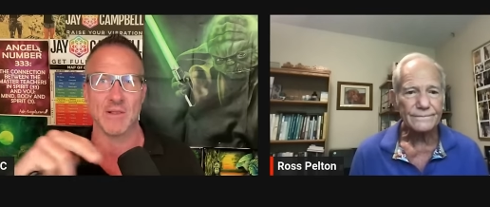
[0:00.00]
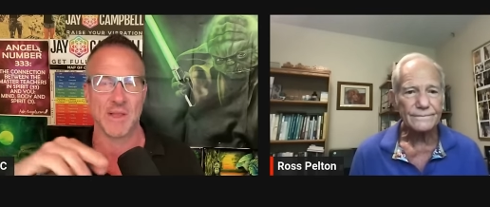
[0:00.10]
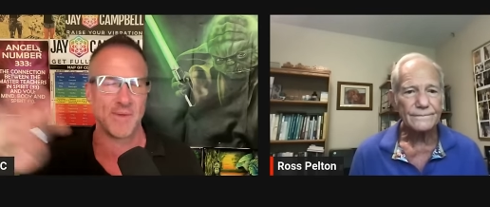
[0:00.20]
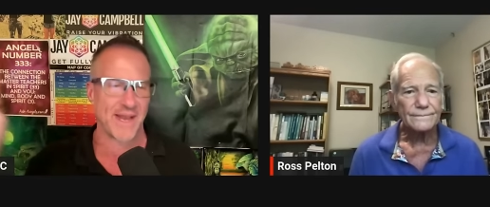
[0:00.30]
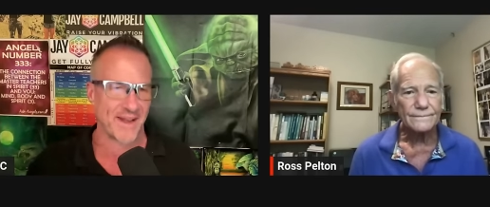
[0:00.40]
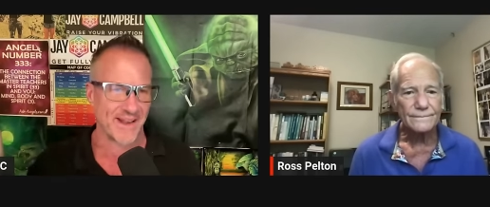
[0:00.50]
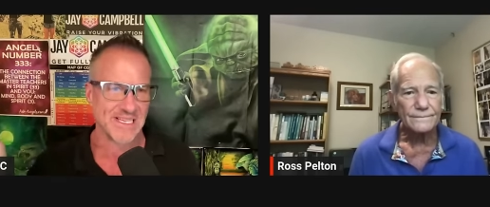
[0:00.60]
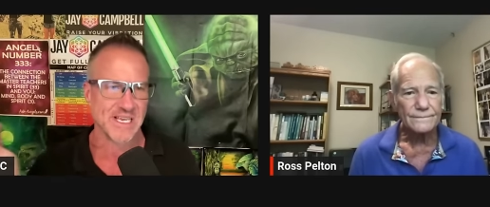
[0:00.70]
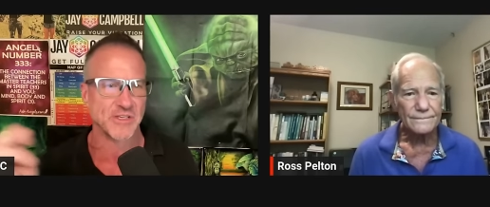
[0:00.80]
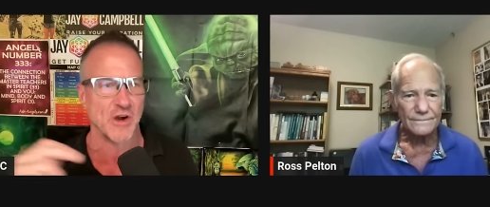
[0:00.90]
Speaker 1: eliminated
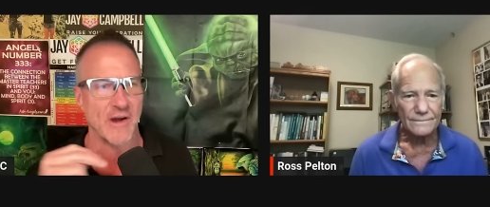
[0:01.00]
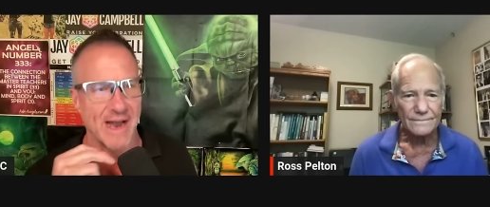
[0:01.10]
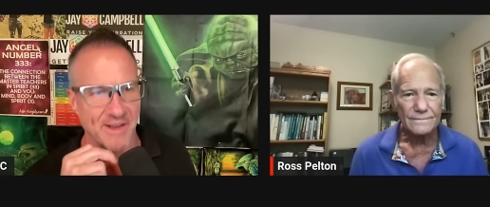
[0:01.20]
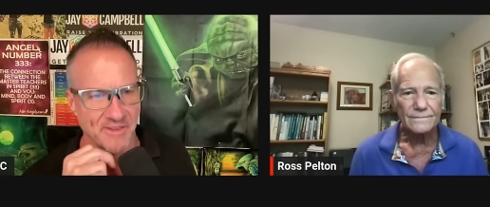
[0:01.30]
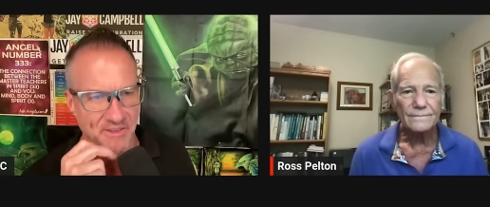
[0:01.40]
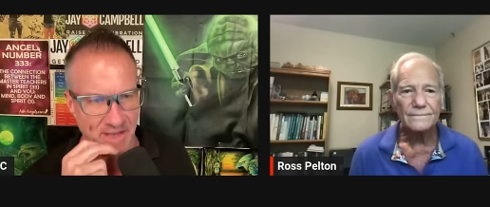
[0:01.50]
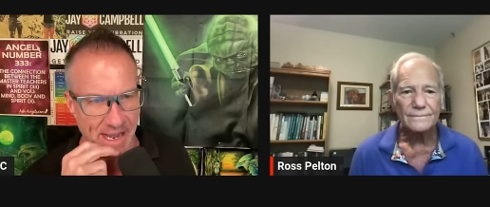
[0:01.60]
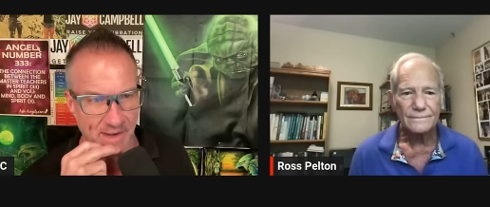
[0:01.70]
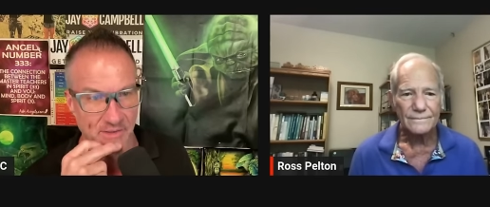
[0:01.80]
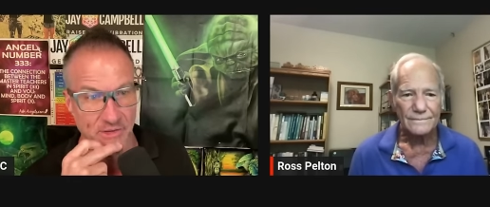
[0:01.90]
SSRIs and
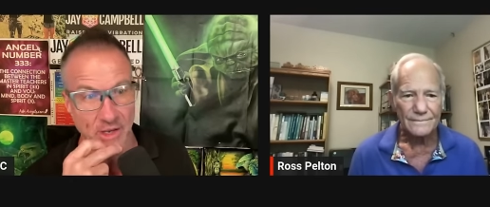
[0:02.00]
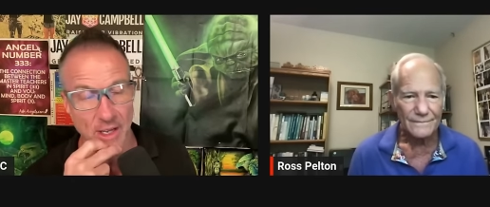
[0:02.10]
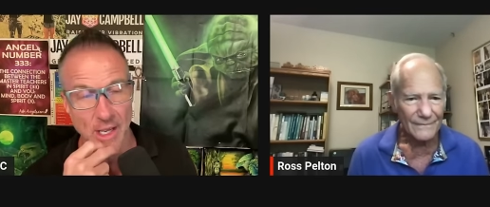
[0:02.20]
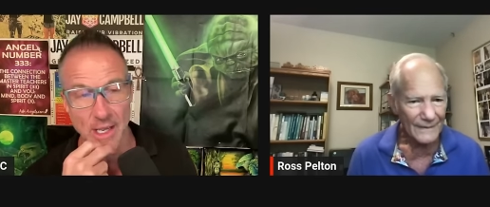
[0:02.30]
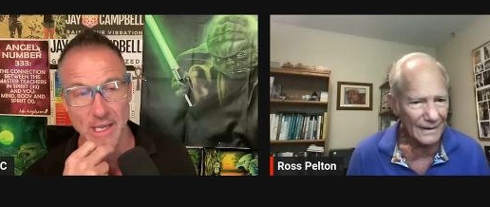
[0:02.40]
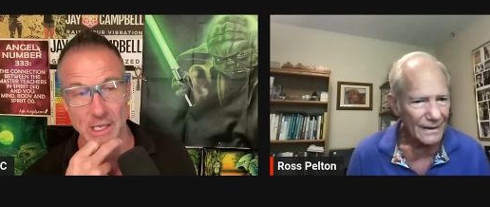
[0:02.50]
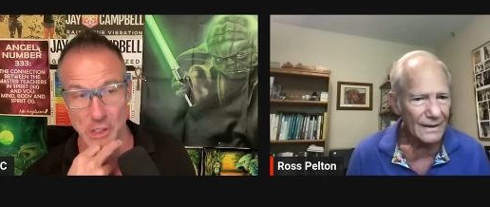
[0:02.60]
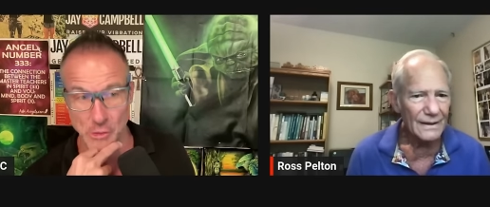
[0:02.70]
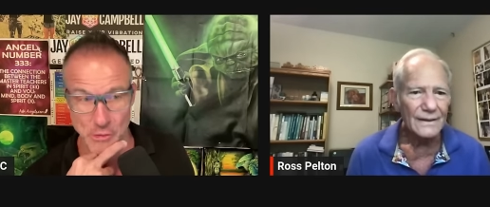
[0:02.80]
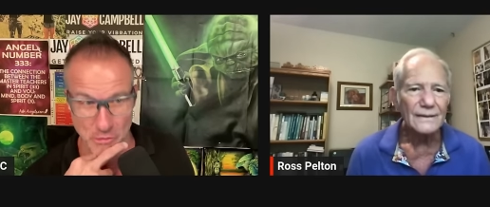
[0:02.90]
statins,
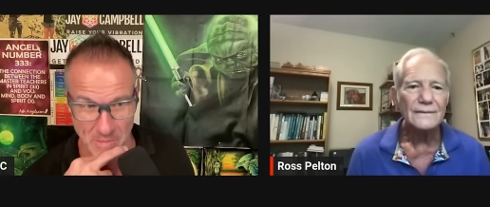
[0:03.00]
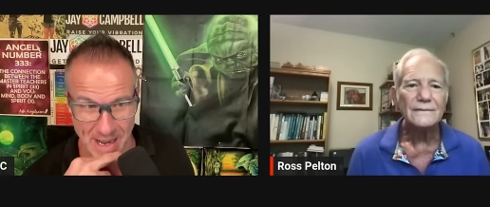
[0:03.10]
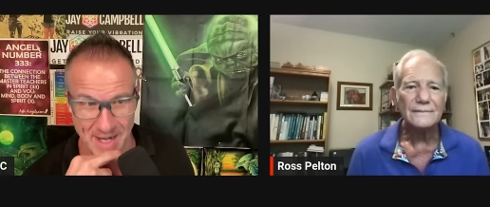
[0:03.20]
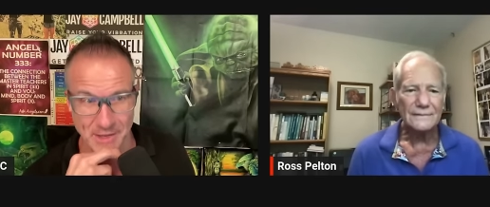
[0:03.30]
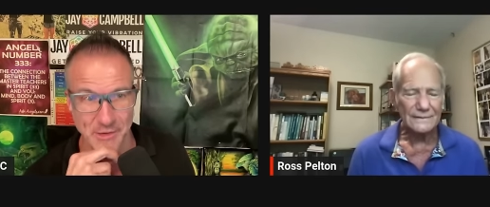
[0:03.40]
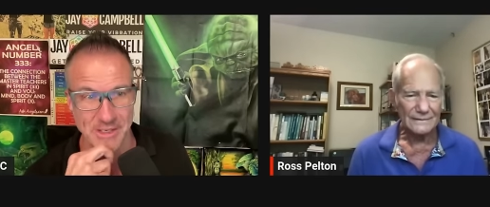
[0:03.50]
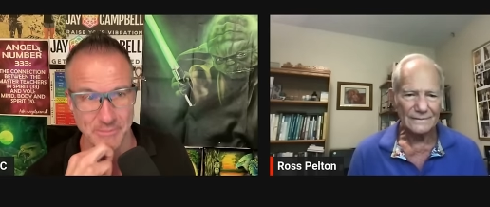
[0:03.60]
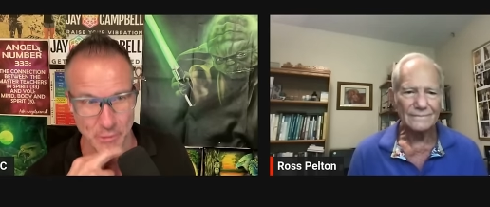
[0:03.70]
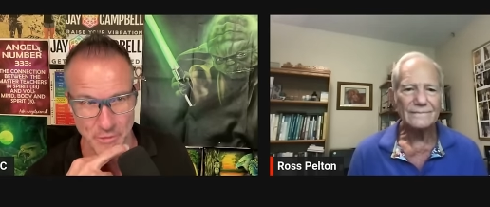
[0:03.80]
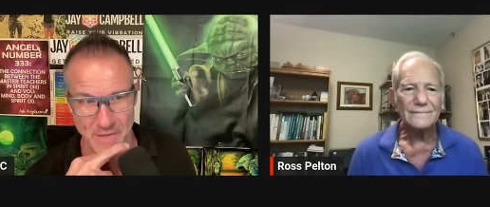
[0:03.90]
you would dramatically
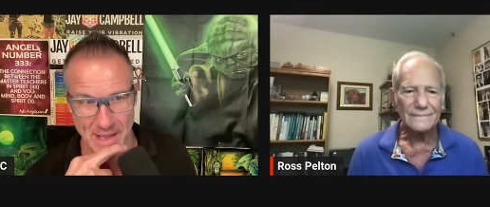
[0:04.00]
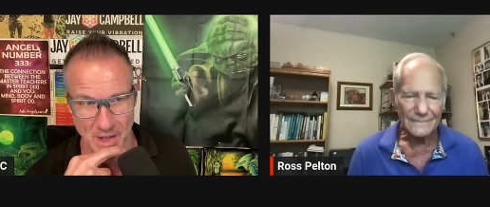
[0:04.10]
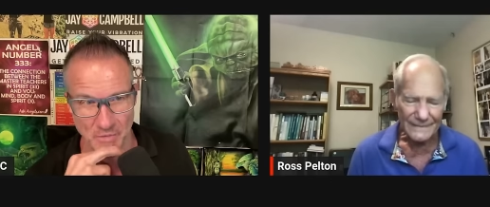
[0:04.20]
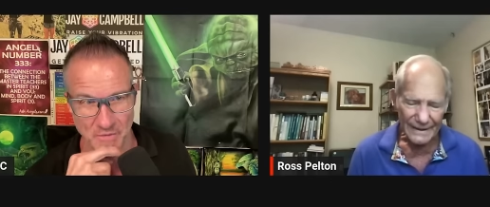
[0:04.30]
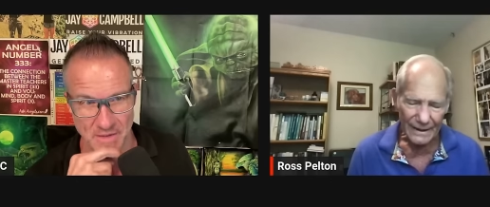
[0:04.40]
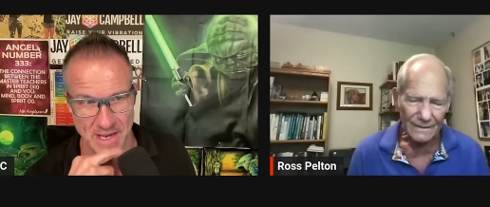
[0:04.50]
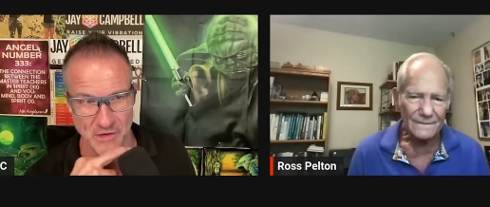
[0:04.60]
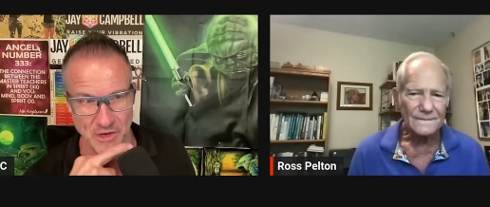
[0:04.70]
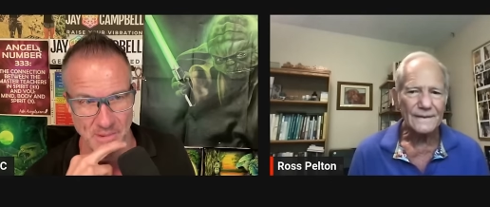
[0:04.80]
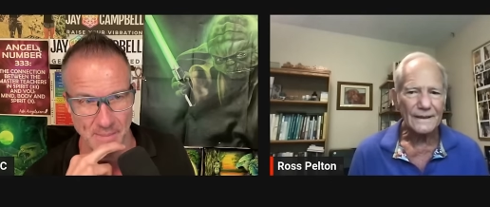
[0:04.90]
improve the health of yeah. the
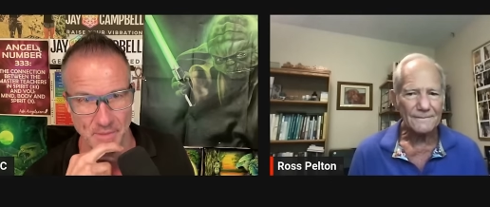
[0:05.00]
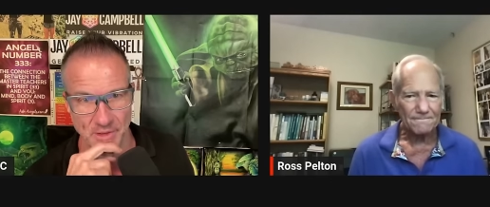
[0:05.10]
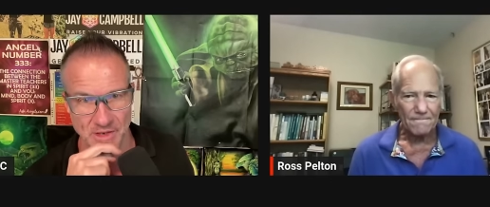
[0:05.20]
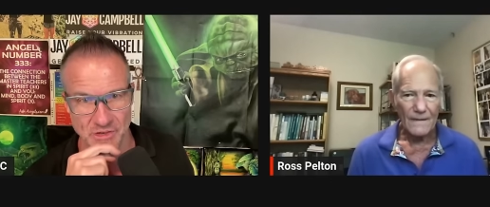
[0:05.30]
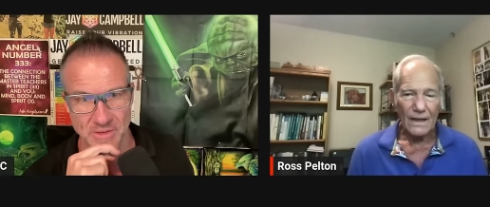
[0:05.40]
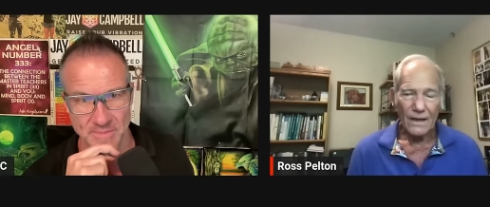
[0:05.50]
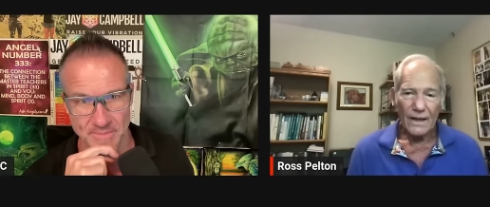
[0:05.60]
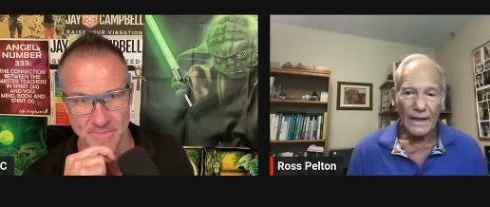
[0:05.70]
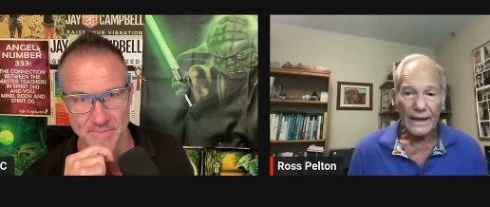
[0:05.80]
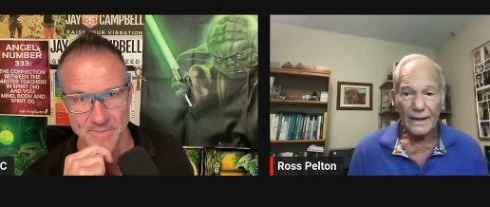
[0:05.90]
aging population.
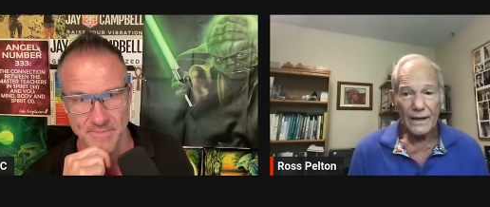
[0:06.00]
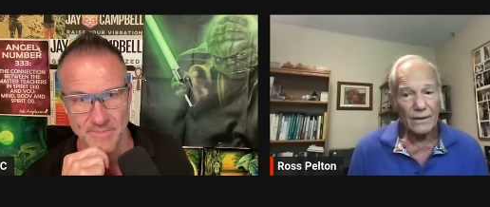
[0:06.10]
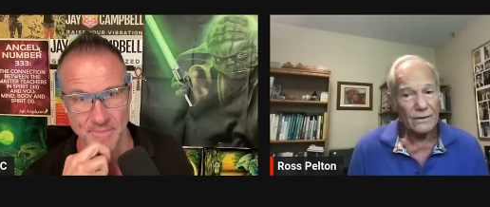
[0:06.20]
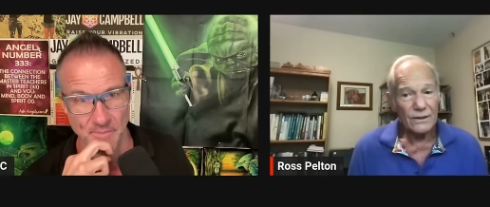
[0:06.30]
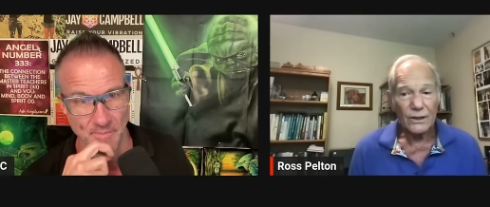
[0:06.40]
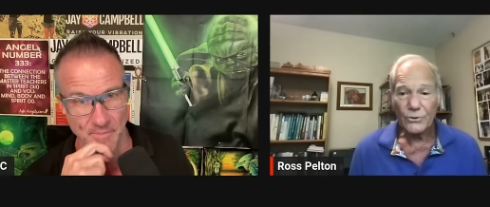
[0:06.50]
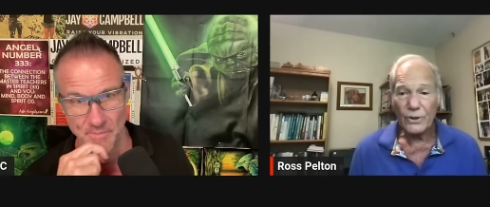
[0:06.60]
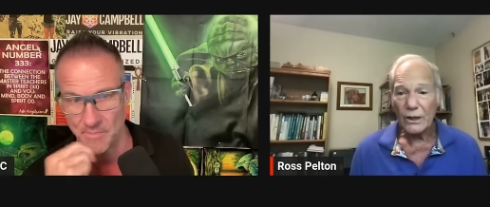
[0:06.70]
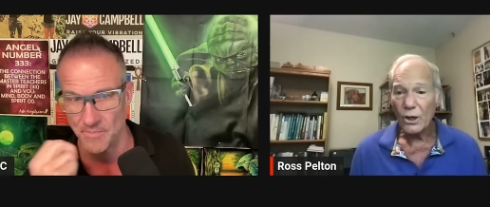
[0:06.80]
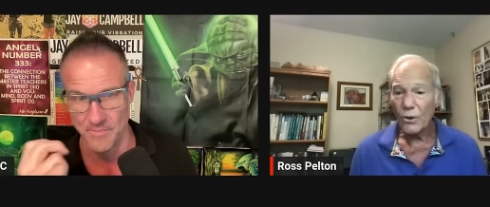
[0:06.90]
Speaker 2: And as long as
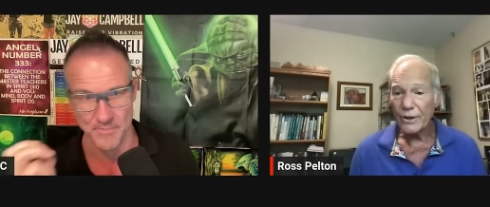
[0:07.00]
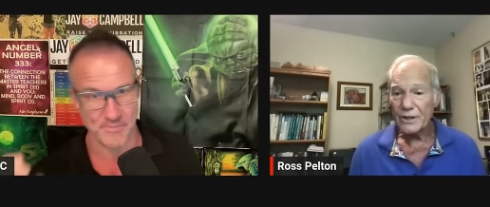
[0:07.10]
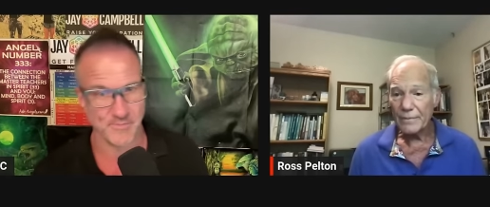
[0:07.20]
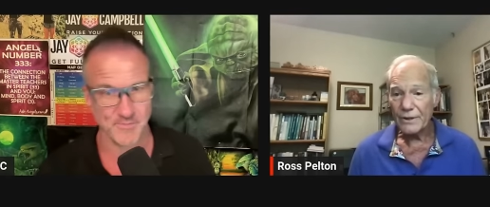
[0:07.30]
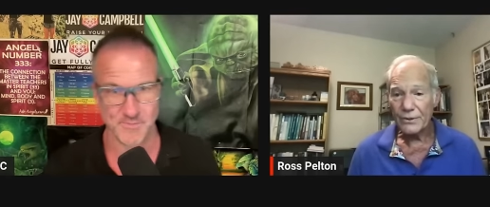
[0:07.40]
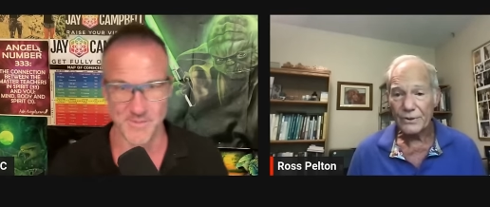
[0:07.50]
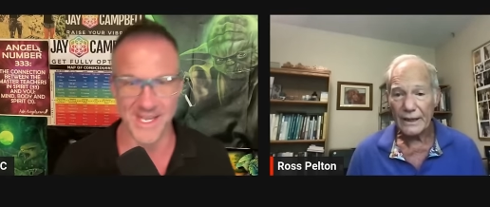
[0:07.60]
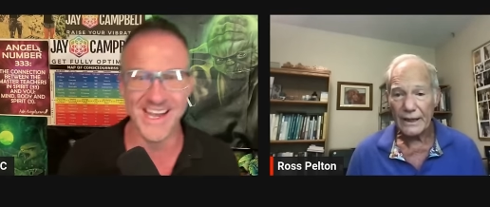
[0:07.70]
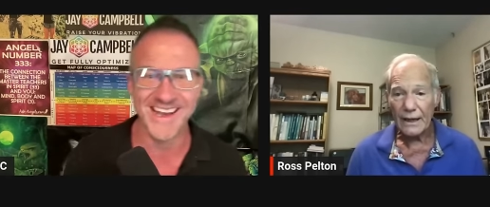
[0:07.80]
we're on coenzyme Q10,